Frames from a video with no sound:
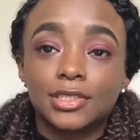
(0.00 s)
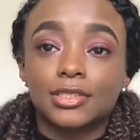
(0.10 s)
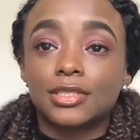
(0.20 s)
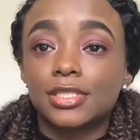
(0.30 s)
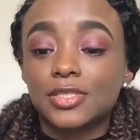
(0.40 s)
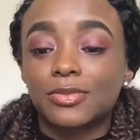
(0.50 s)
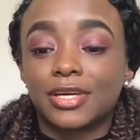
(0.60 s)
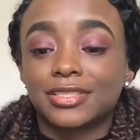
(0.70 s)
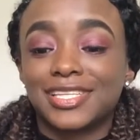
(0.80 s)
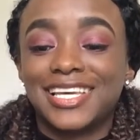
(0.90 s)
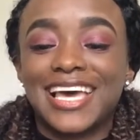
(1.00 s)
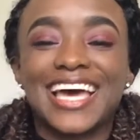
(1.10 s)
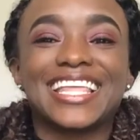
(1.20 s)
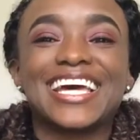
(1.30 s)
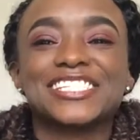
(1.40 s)
And that's about it.
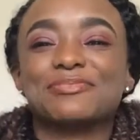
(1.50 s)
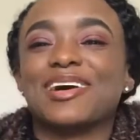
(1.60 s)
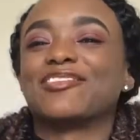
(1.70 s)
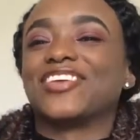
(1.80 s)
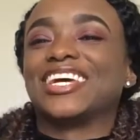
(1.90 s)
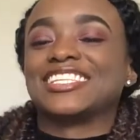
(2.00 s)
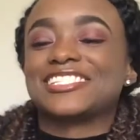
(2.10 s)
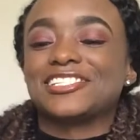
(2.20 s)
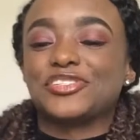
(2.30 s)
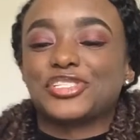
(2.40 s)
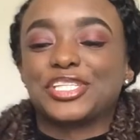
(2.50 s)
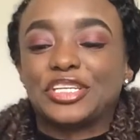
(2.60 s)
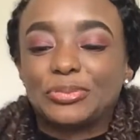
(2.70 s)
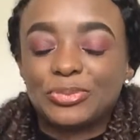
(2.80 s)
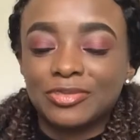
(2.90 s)
That's my fantasy
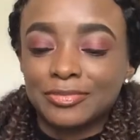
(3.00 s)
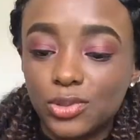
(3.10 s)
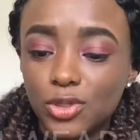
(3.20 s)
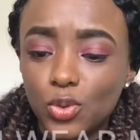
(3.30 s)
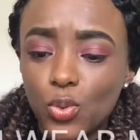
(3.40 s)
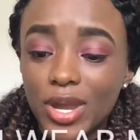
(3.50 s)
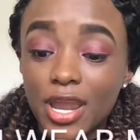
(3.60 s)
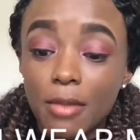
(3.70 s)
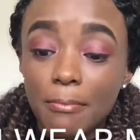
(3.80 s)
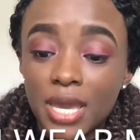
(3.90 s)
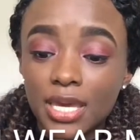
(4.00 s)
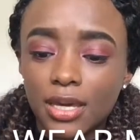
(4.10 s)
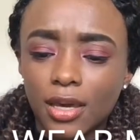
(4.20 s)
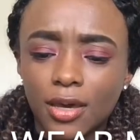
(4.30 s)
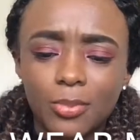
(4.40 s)
dream. Do you wear
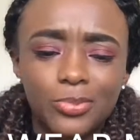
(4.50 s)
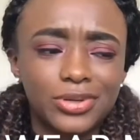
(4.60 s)
makeup?